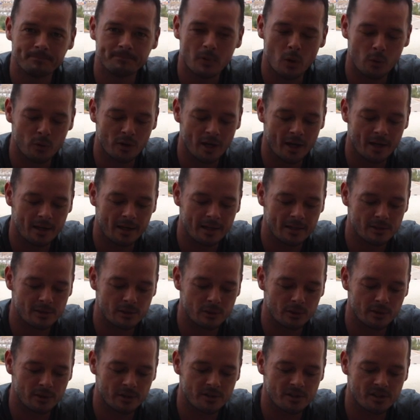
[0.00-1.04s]
Okay, let's
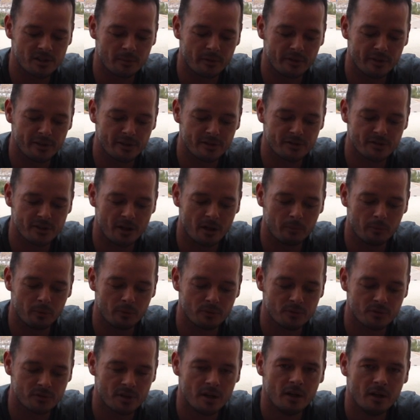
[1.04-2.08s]
look at some of the
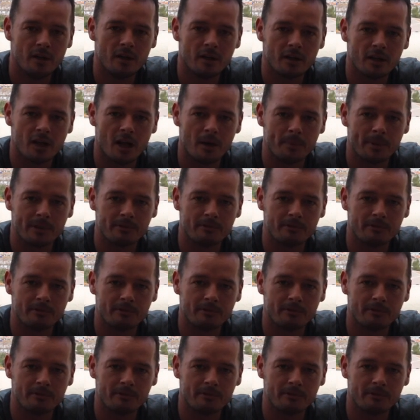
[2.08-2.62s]
examples coming